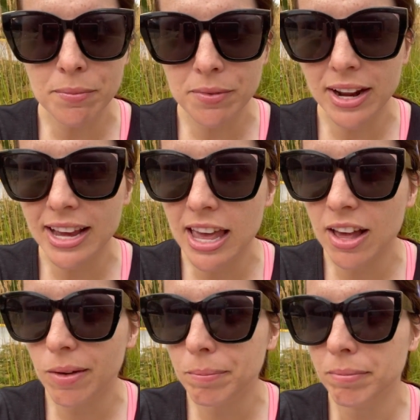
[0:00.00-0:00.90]
when I get
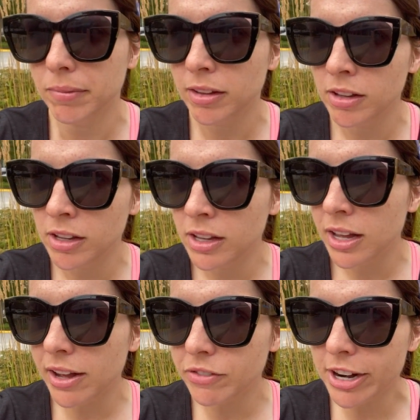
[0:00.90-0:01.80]
home
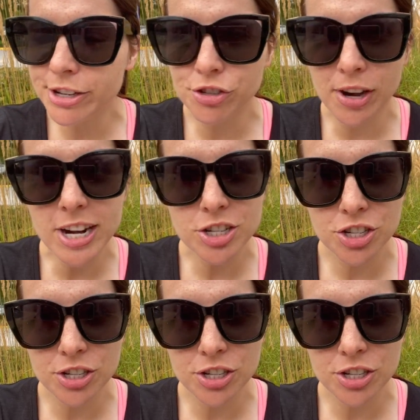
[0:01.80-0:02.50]
after I stretch.